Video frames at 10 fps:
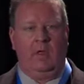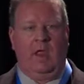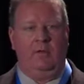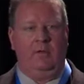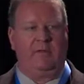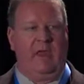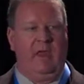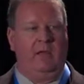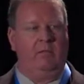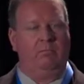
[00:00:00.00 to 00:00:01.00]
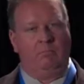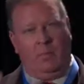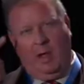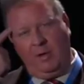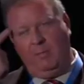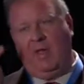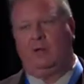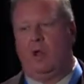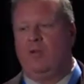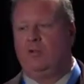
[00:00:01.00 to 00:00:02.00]
and you say, I'm gonna make a
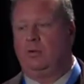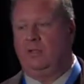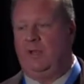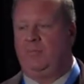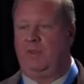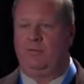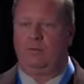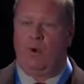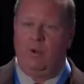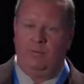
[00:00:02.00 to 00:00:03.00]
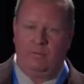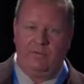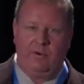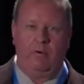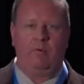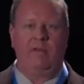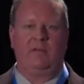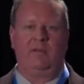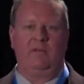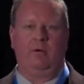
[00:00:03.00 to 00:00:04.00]
logical leap that there's zero
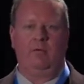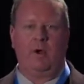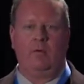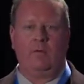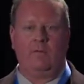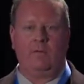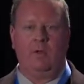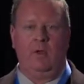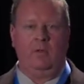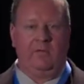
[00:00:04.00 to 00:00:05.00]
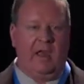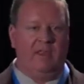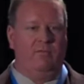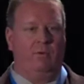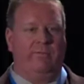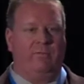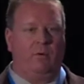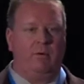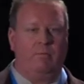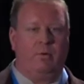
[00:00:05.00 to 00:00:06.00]
risk at zero dose, so that gives you a
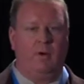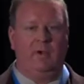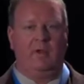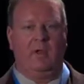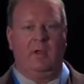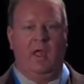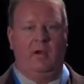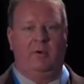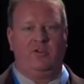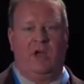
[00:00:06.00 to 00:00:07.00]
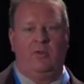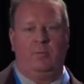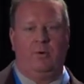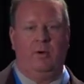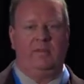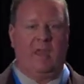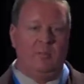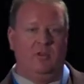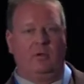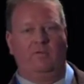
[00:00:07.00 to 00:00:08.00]
fulcrum point and a bunch of other points. That
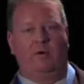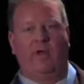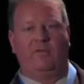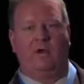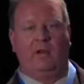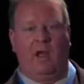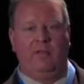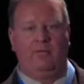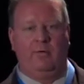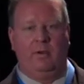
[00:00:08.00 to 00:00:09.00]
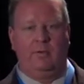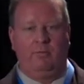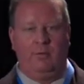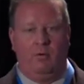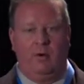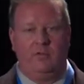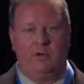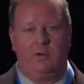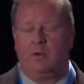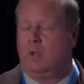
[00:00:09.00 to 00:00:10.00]
means you can draw a straight line through it, through the origin.